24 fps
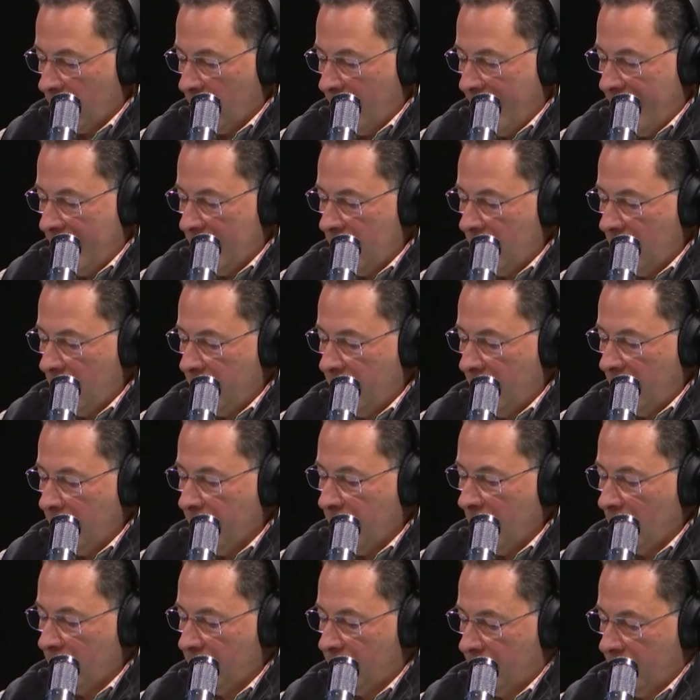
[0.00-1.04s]
Random
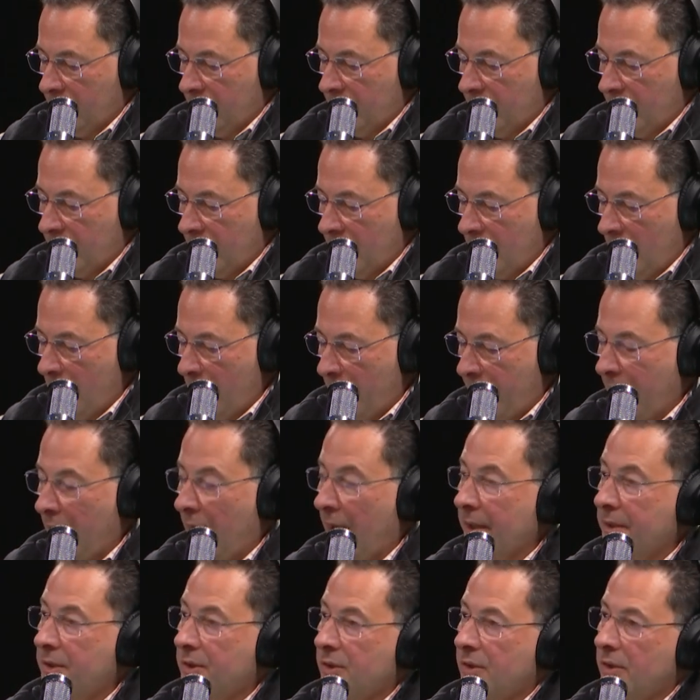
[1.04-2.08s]
emotions and
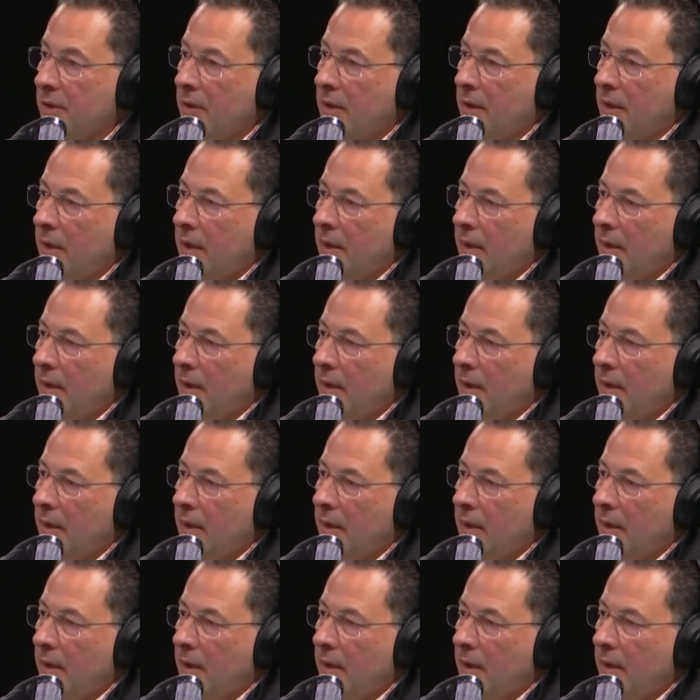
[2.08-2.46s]
thoughts